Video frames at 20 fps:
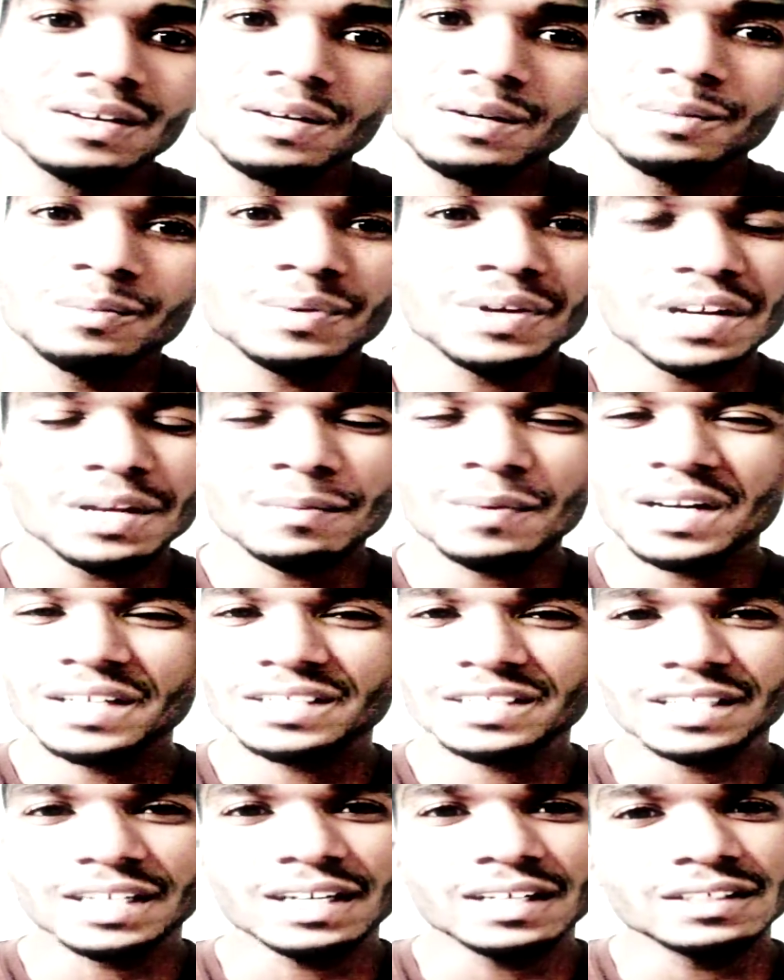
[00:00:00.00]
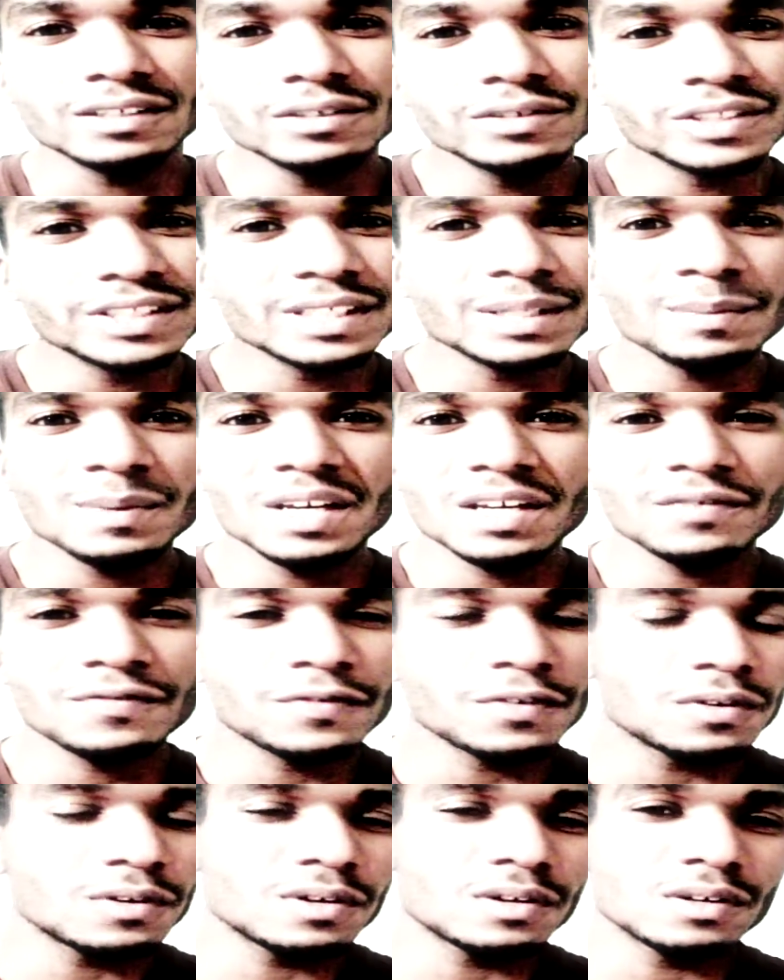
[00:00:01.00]
Pretty much knew Simi
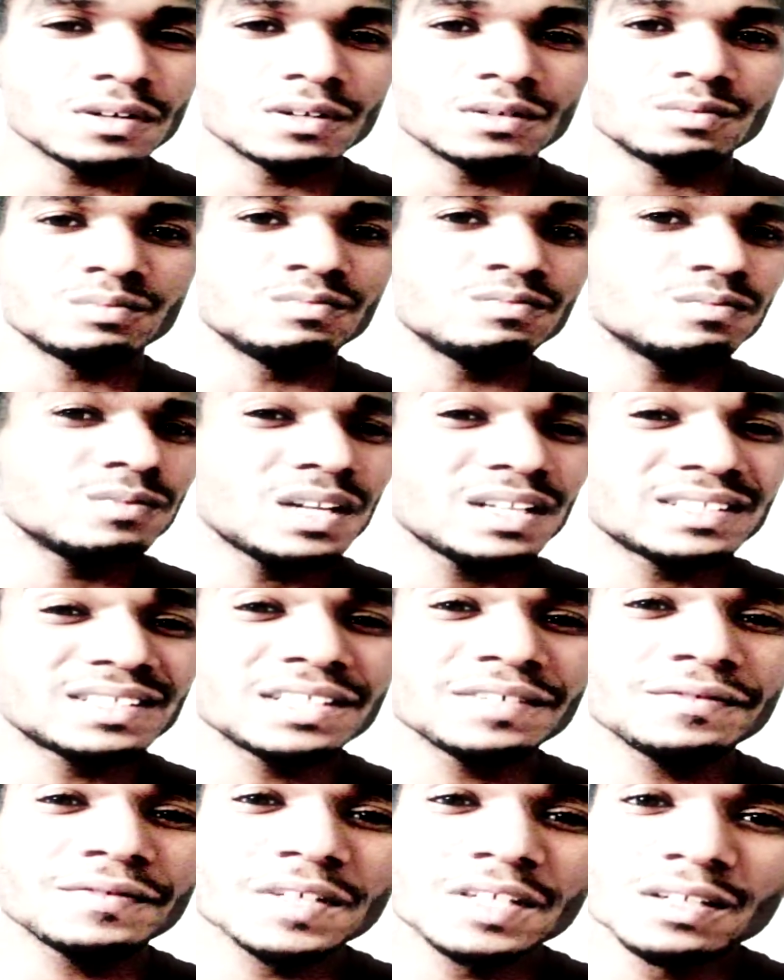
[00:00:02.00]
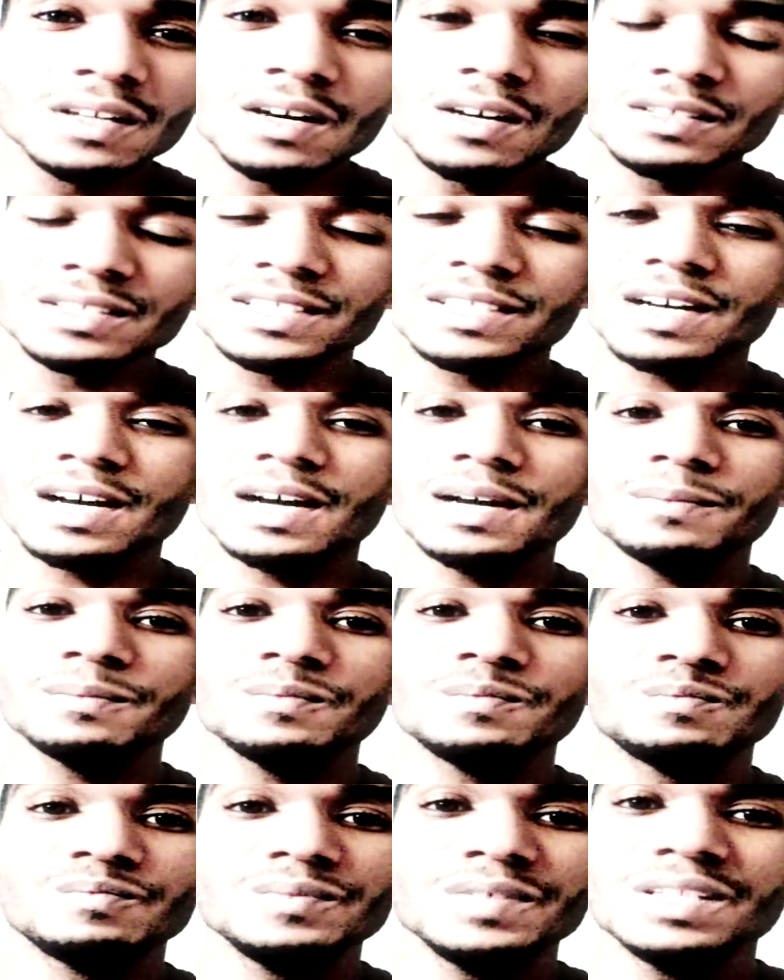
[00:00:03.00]
for relatively a long time.